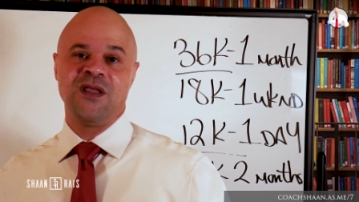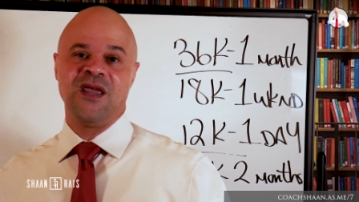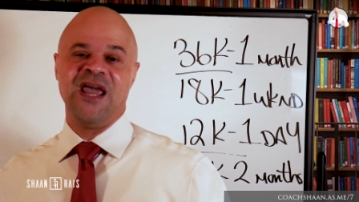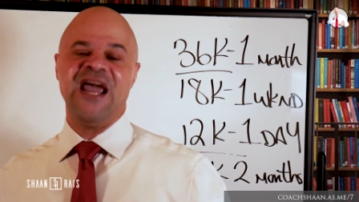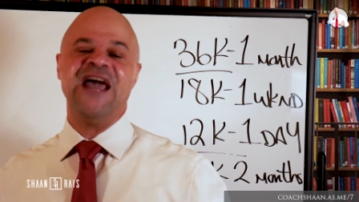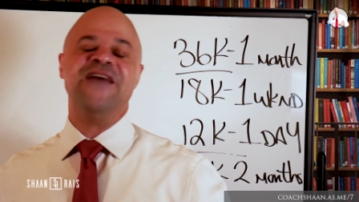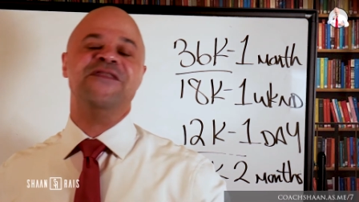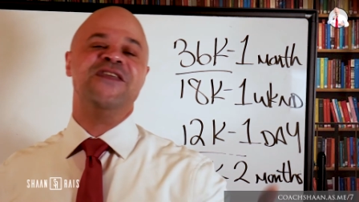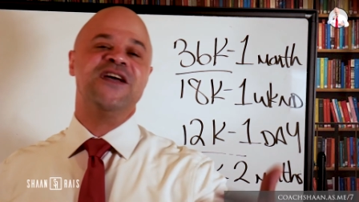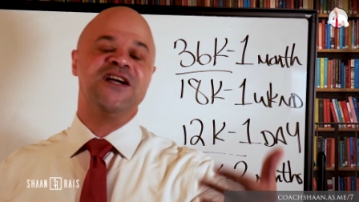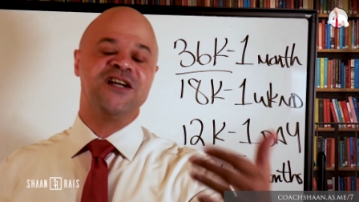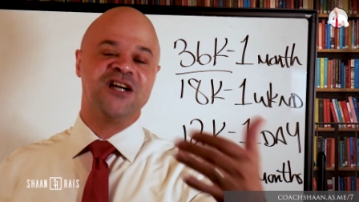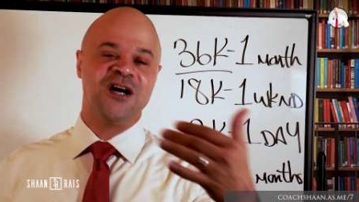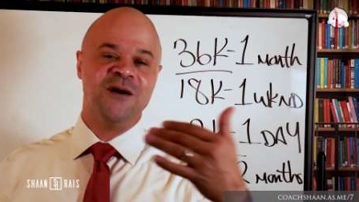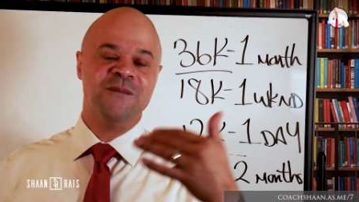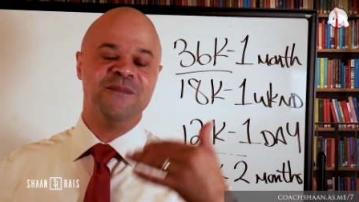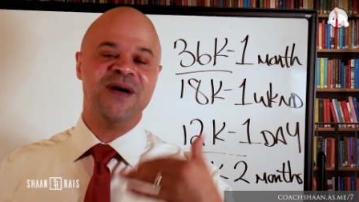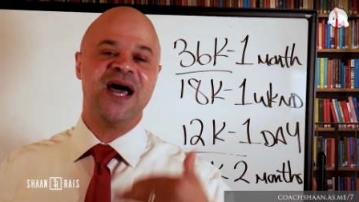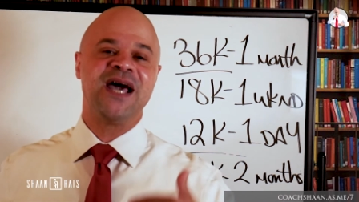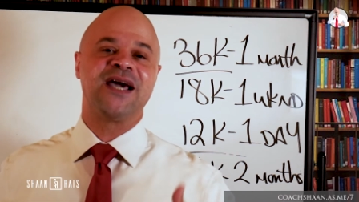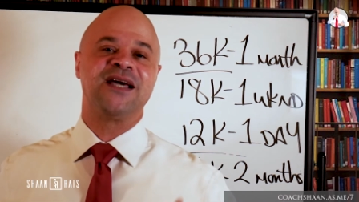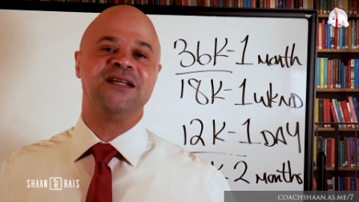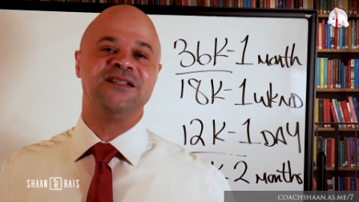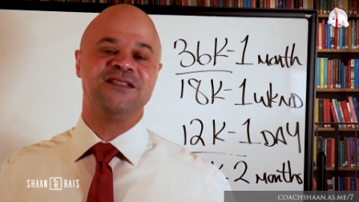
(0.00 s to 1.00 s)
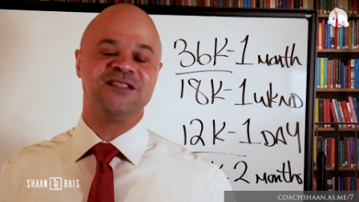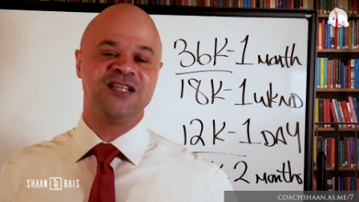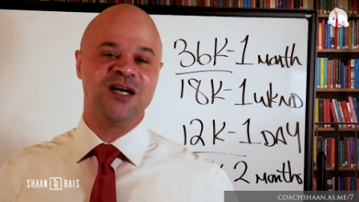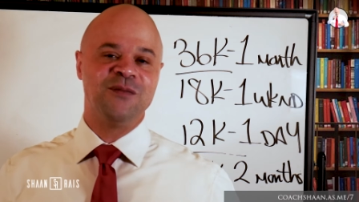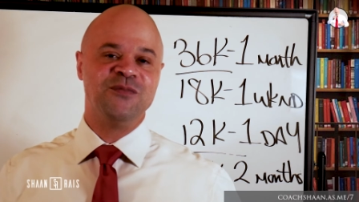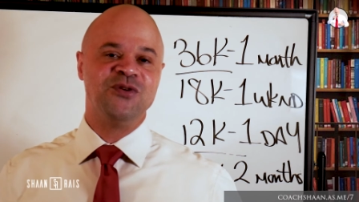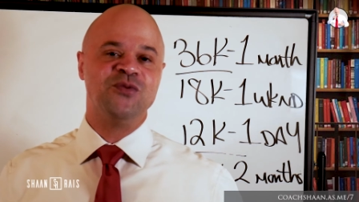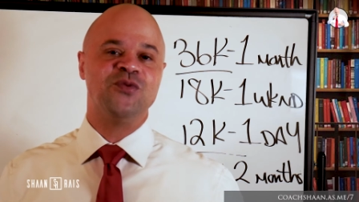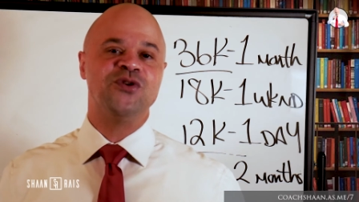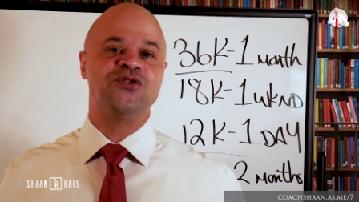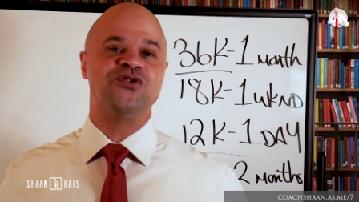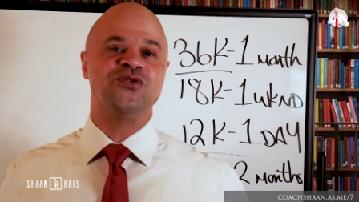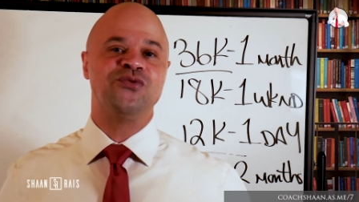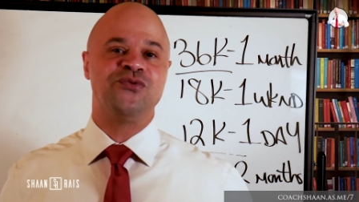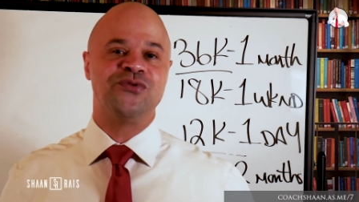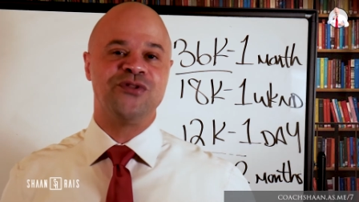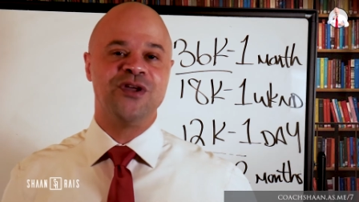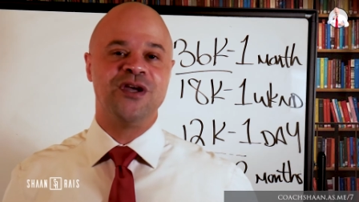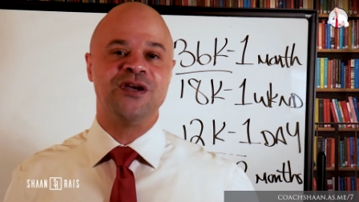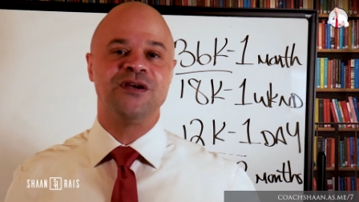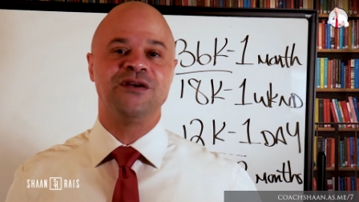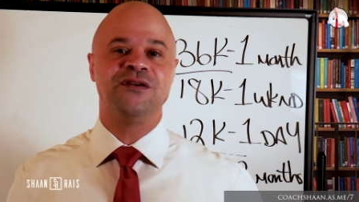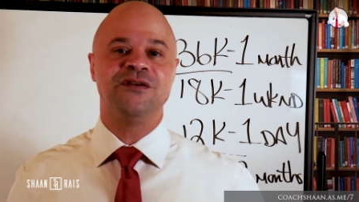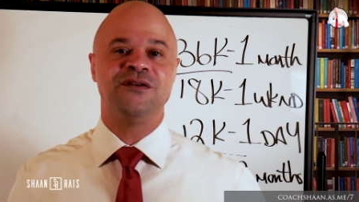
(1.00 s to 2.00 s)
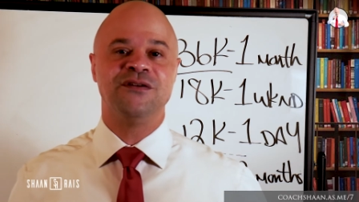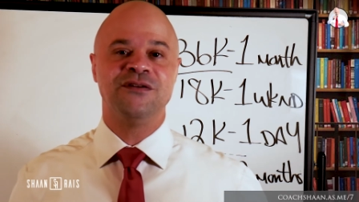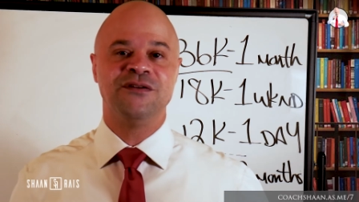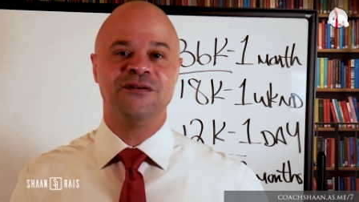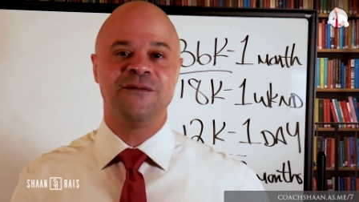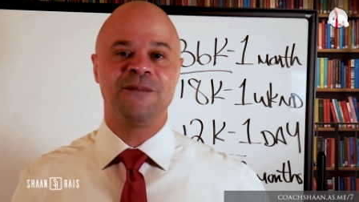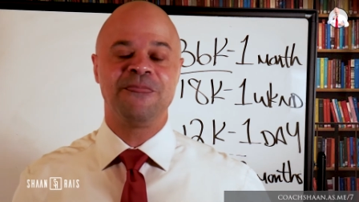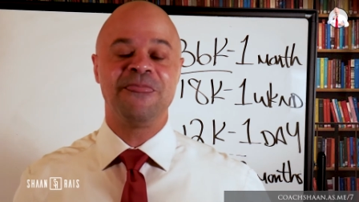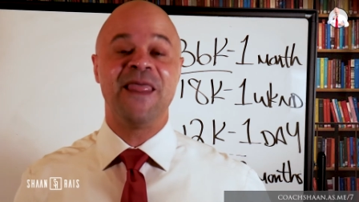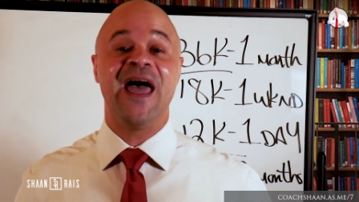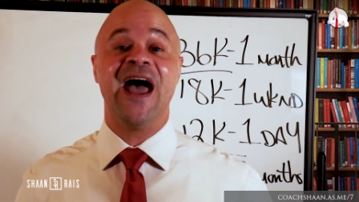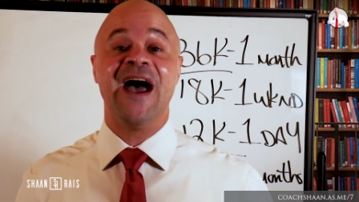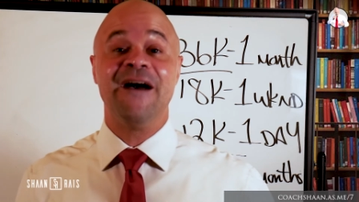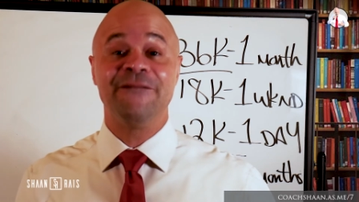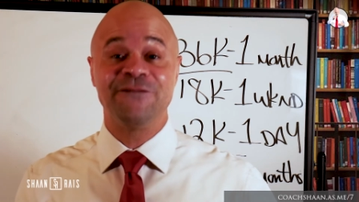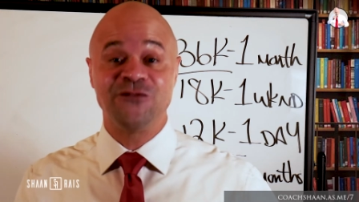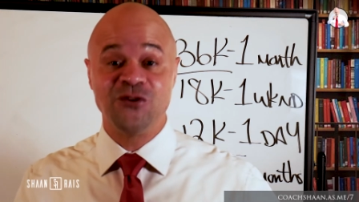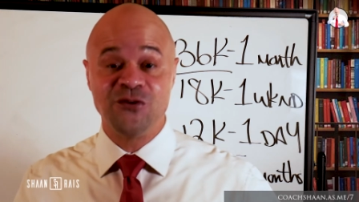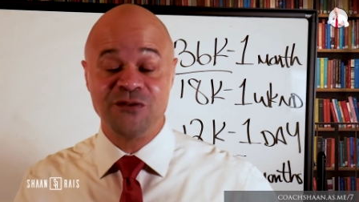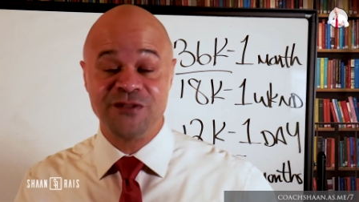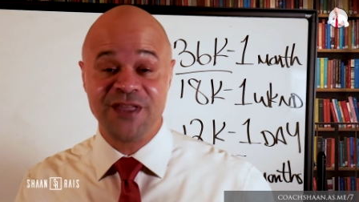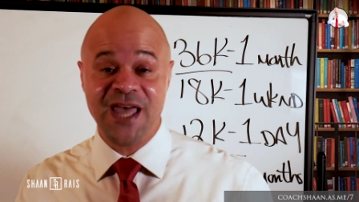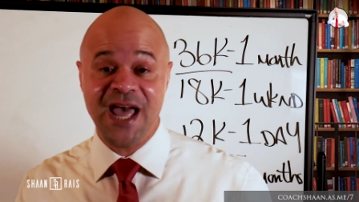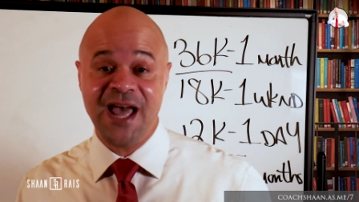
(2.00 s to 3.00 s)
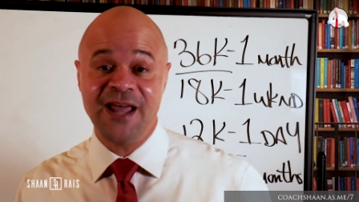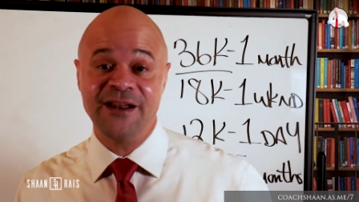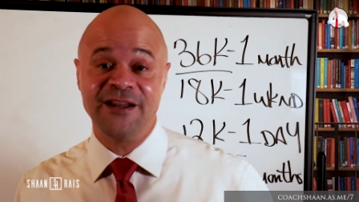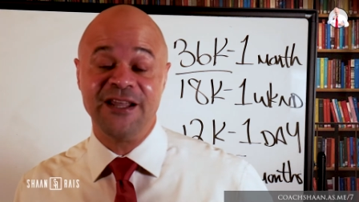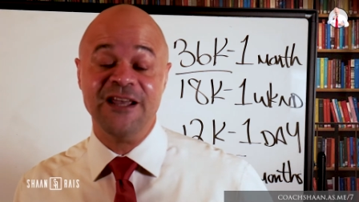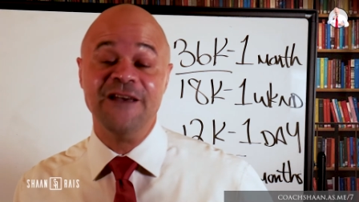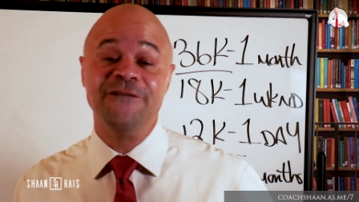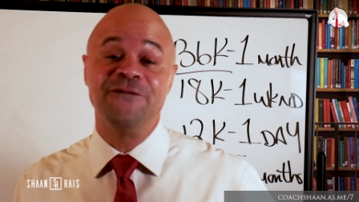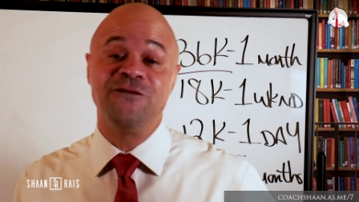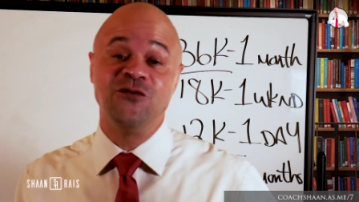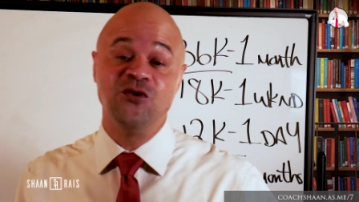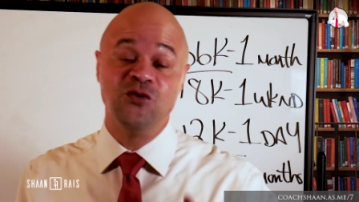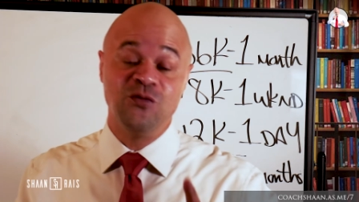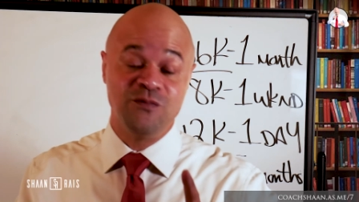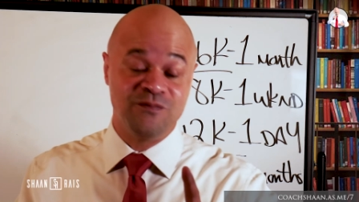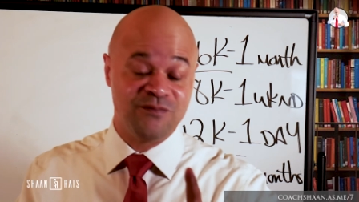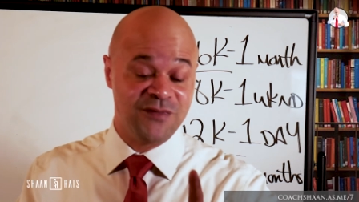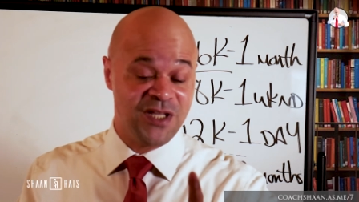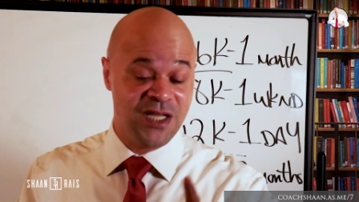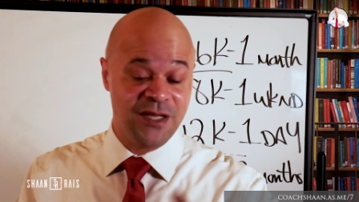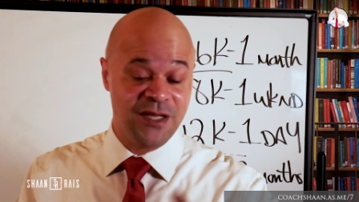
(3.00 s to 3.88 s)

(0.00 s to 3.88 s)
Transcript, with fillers: And then come back and tell me what you think. After that, if you